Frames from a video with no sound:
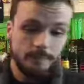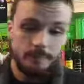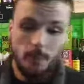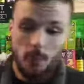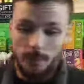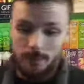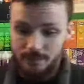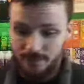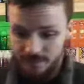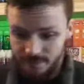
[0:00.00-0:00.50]

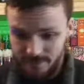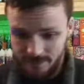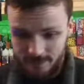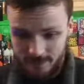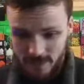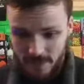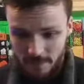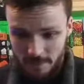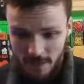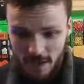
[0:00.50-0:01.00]
But
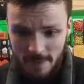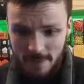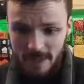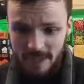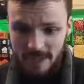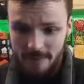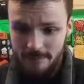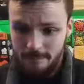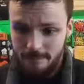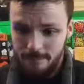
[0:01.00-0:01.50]

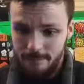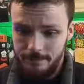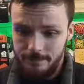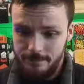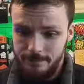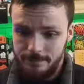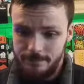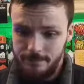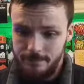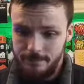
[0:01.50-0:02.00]
primarily,
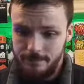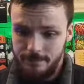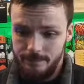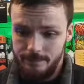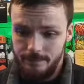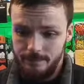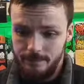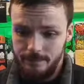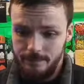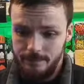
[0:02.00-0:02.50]

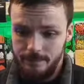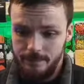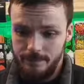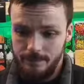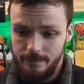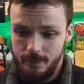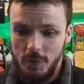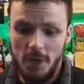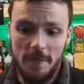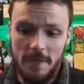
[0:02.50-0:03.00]

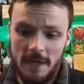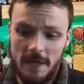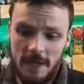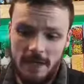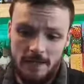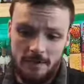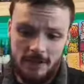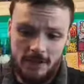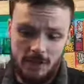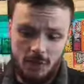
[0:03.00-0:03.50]
what I'm
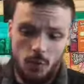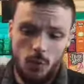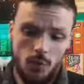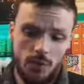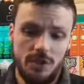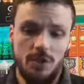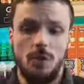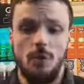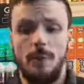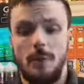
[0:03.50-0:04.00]
here to
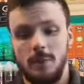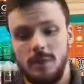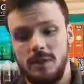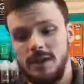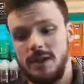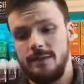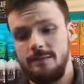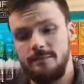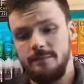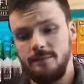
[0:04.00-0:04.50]
talk to you about
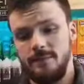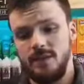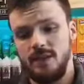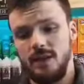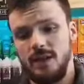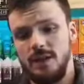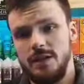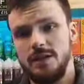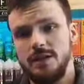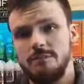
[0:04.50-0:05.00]
today
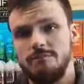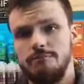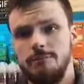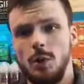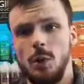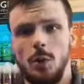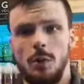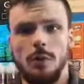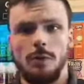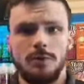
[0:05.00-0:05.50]
is
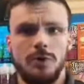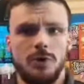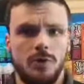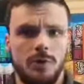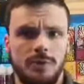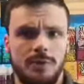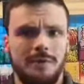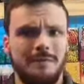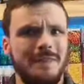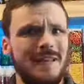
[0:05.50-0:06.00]
your
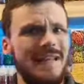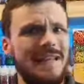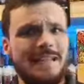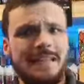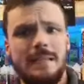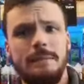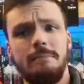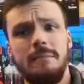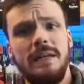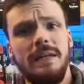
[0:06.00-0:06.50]
sort of
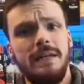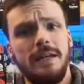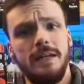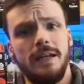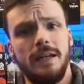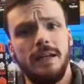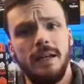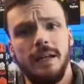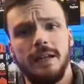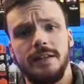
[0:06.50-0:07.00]

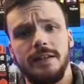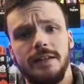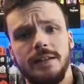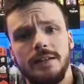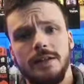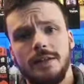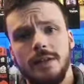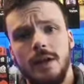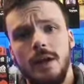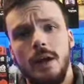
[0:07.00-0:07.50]
intermediate
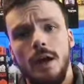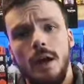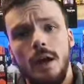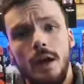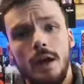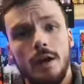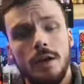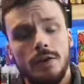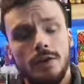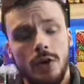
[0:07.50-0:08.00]
kits.
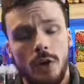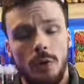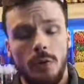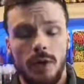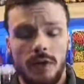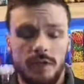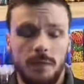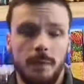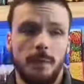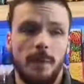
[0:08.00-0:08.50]

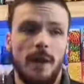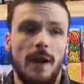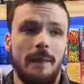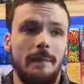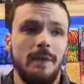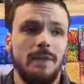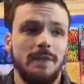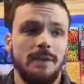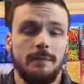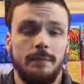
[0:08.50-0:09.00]
So as a
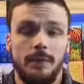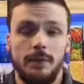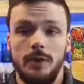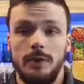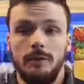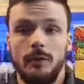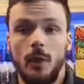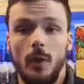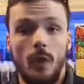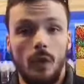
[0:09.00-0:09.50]
prime example,
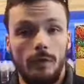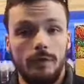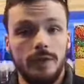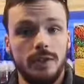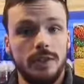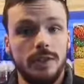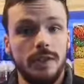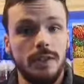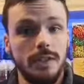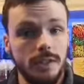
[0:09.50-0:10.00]
you've got
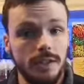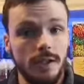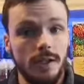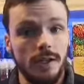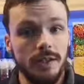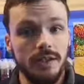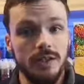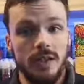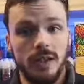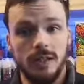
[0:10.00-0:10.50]
obviously your
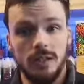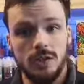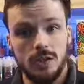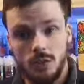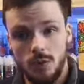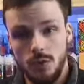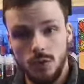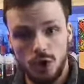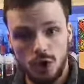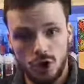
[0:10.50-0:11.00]
starter kits,
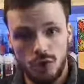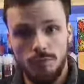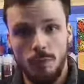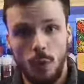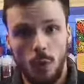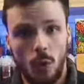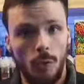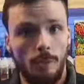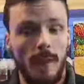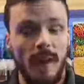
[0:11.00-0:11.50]
so your
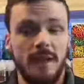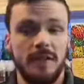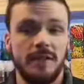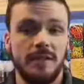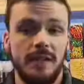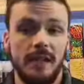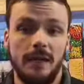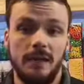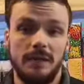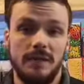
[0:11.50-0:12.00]
small pen
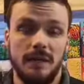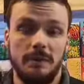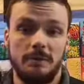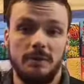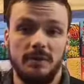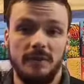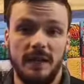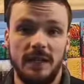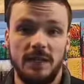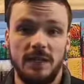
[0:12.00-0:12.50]
style
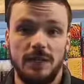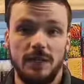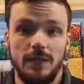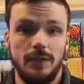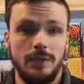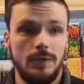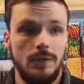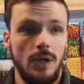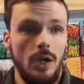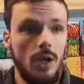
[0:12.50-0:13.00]
type
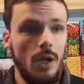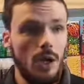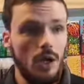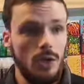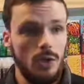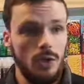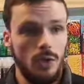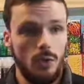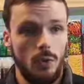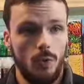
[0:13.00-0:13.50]
devices,
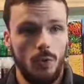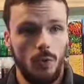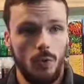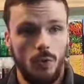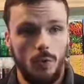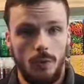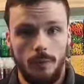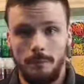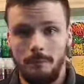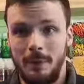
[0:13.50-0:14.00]

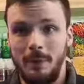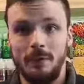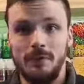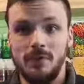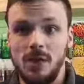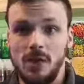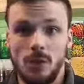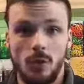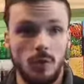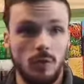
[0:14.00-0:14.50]
your
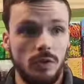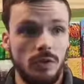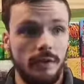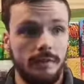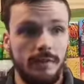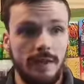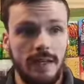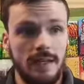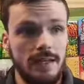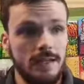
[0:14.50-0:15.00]
mouth to lung
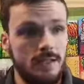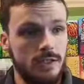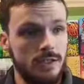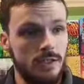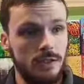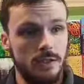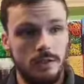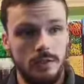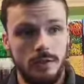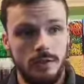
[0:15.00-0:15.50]

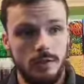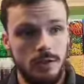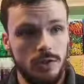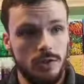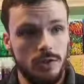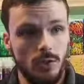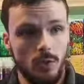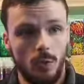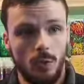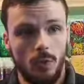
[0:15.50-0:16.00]

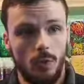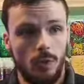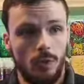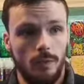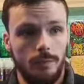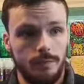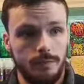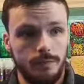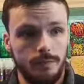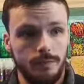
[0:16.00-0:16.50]
devices,
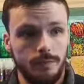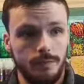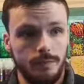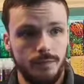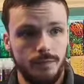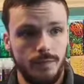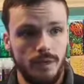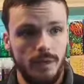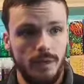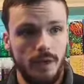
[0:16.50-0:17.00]
your
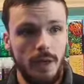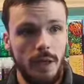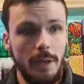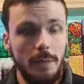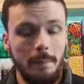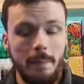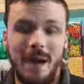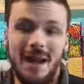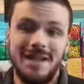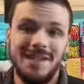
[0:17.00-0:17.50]

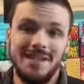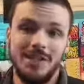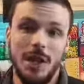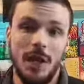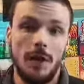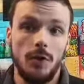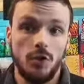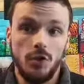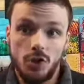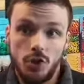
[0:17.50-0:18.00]
pen
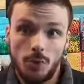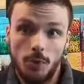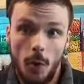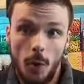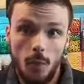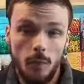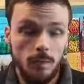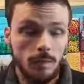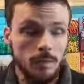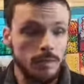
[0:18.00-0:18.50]
style
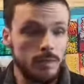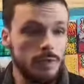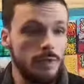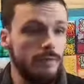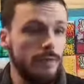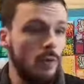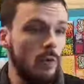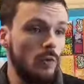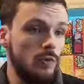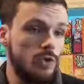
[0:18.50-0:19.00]
sub-ohms.
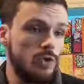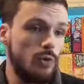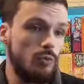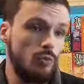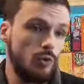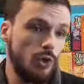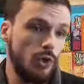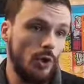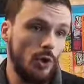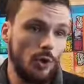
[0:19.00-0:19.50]
You've
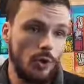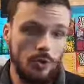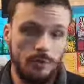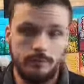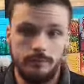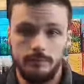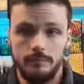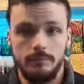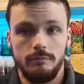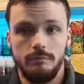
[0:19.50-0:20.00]
also got
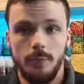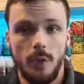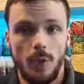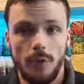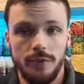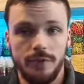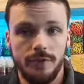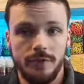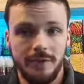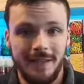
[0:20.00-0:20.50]

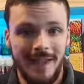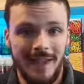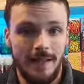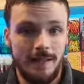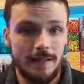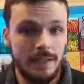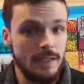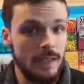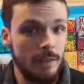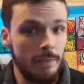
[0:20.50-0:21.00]
pod
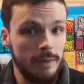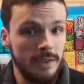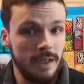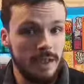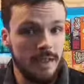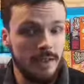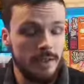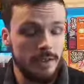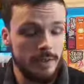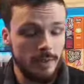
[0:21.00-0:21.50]
kits
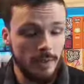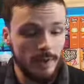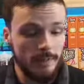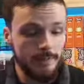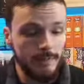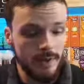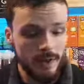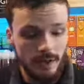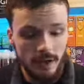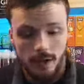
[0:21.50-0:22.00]
nowadays as
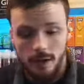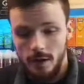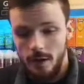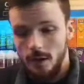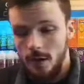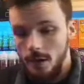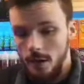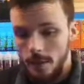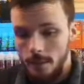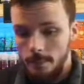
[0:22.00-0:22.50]
well.
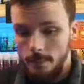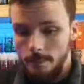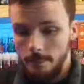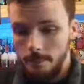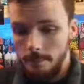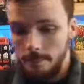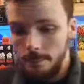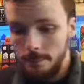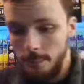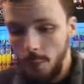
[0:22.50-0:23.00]

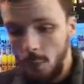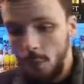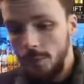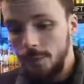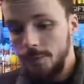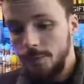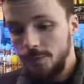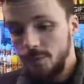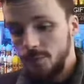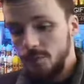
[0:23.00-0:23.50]
But
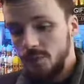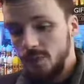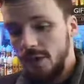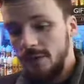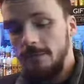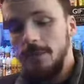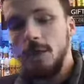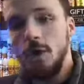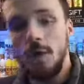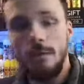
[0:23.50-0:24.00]

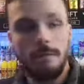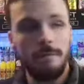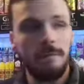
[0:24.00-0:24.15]
if you're not